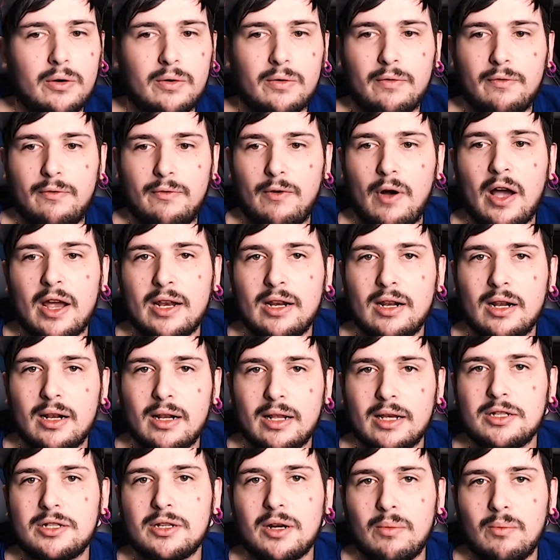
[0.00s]
Finally,
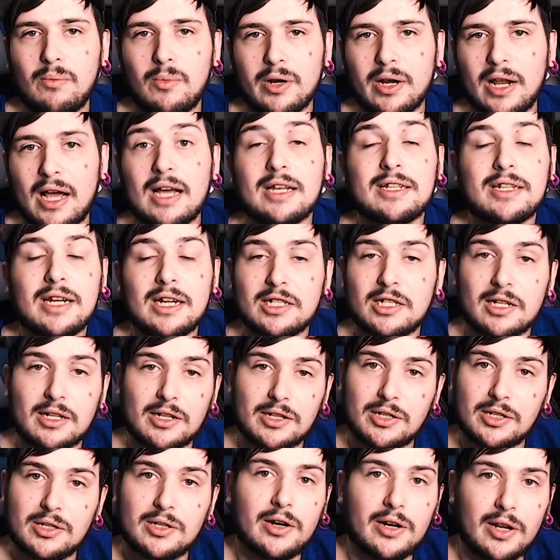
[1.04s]
someone has actually
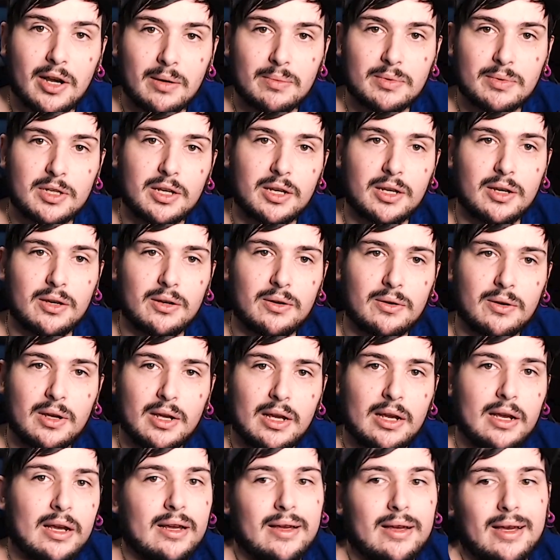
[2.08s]
stood up to you
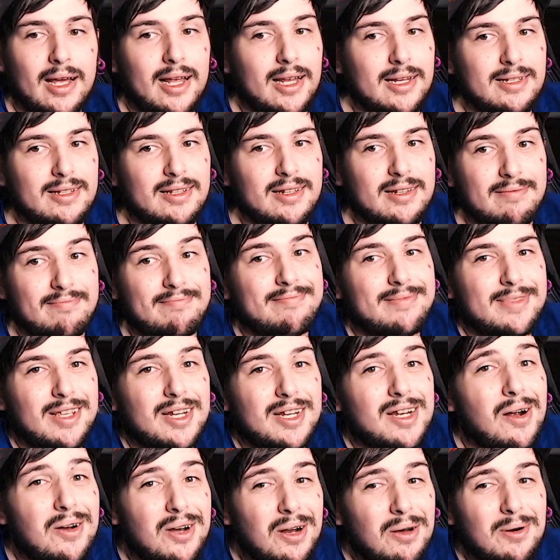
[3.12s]
and you
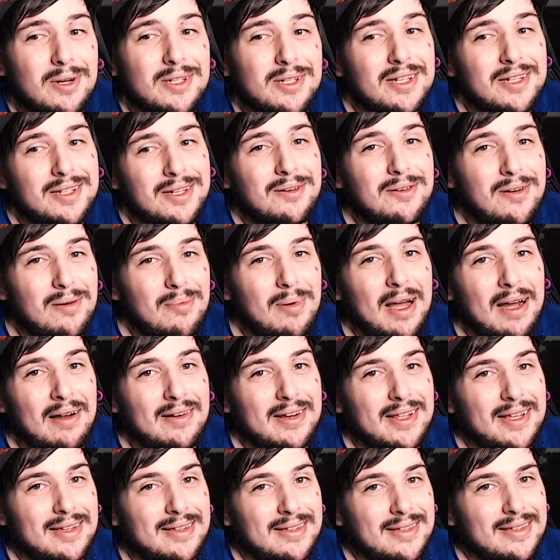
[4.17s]
don't know what to do about
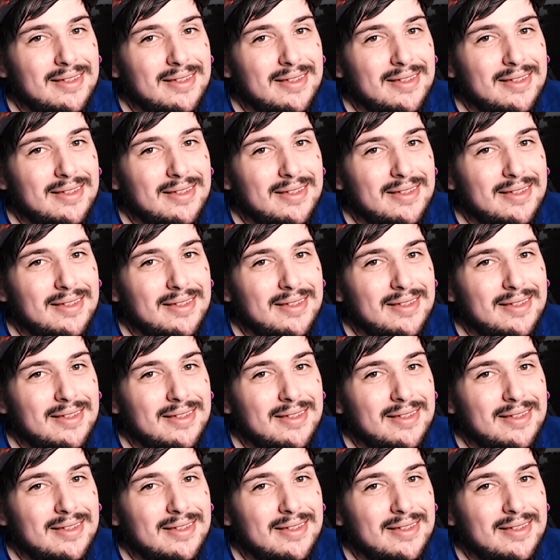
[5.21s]
it.